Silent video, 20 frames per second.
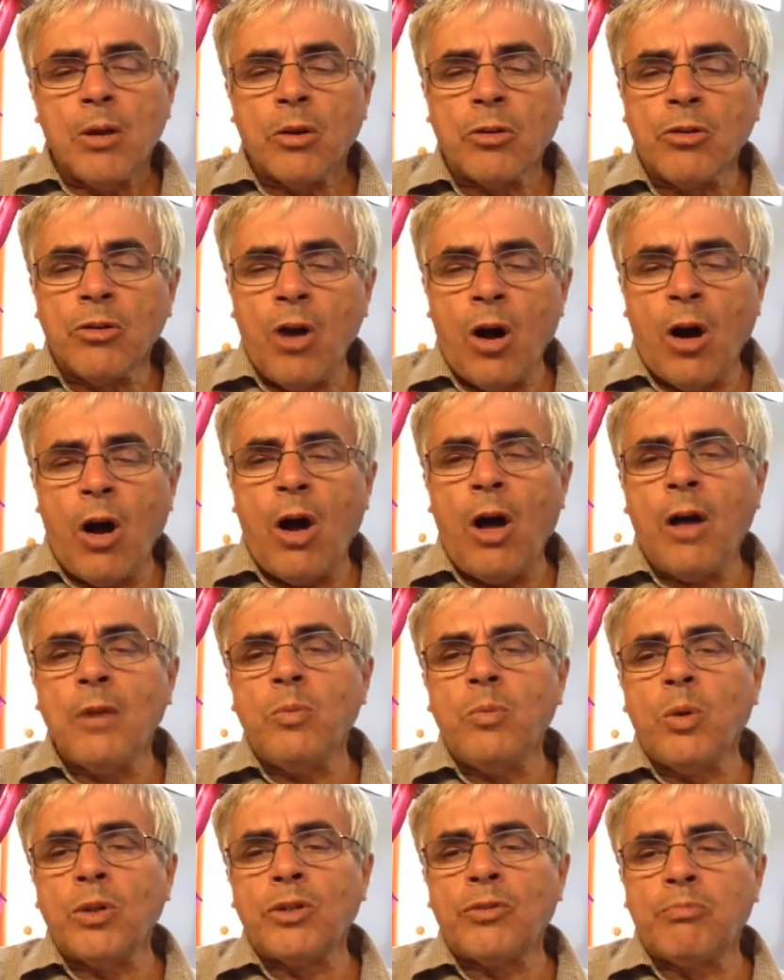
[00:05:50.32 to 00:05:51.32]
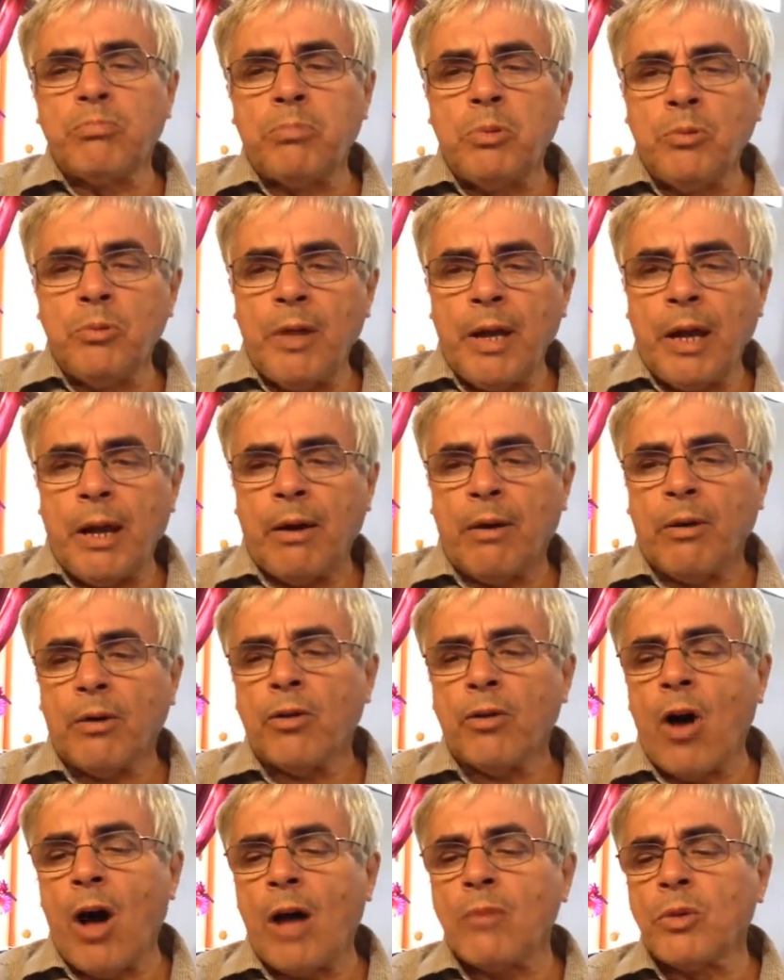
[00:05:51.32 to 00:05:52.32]
God was there.
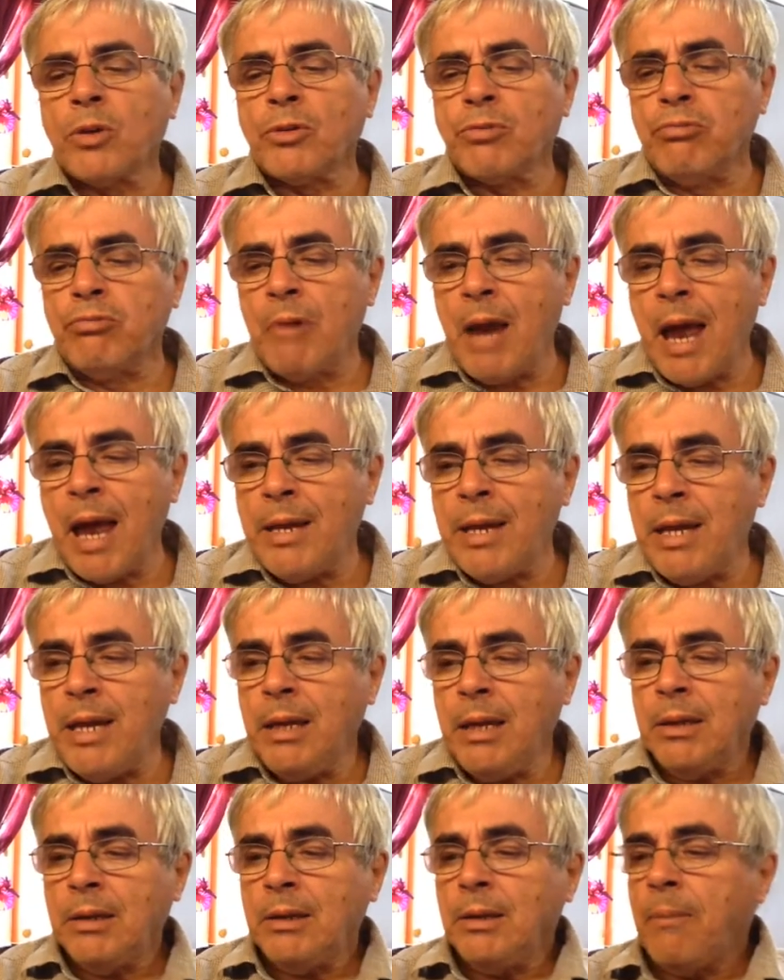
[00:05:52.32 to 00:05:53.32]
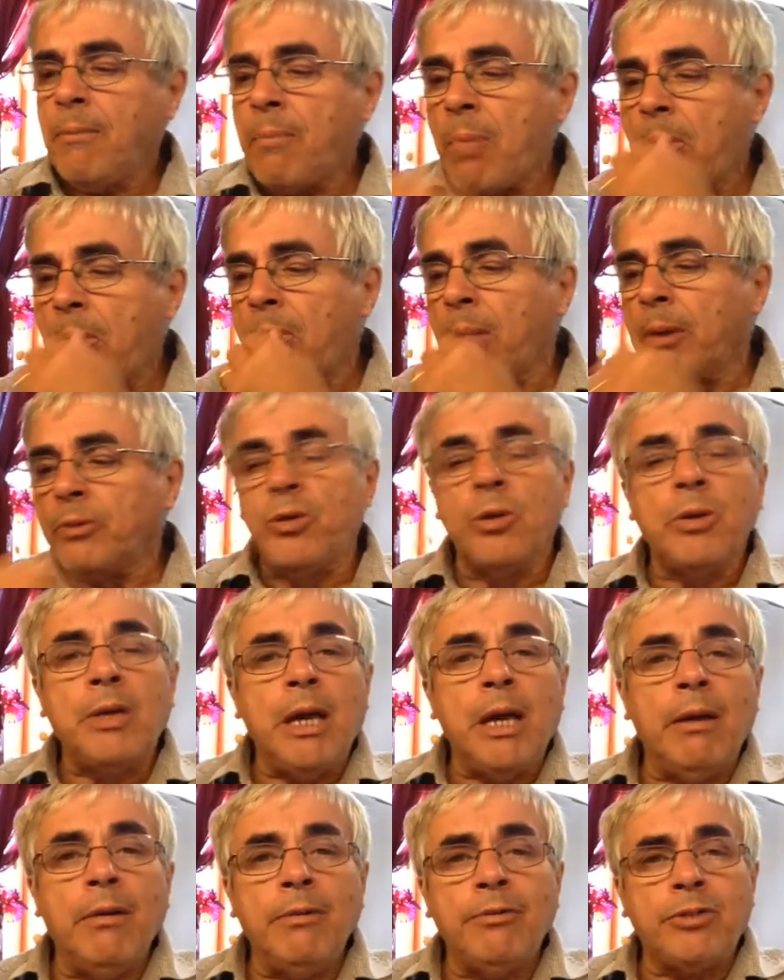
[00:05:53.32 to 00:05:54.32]
God was ready to
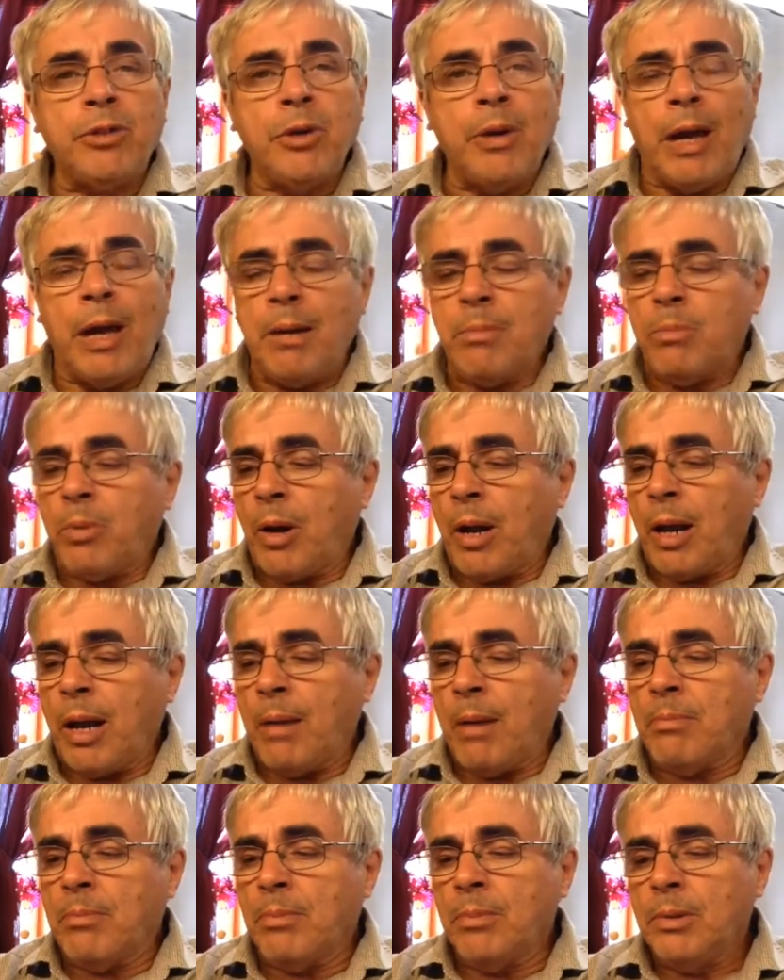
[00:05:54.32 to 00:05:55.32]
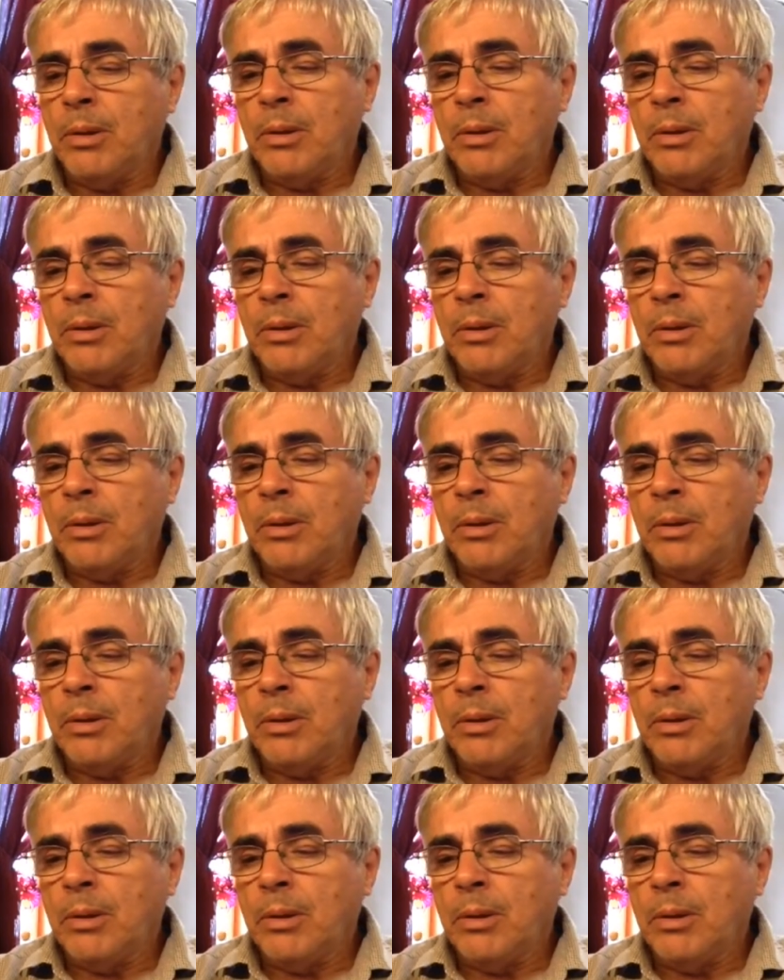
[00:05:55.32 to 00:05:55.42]
give to Abraham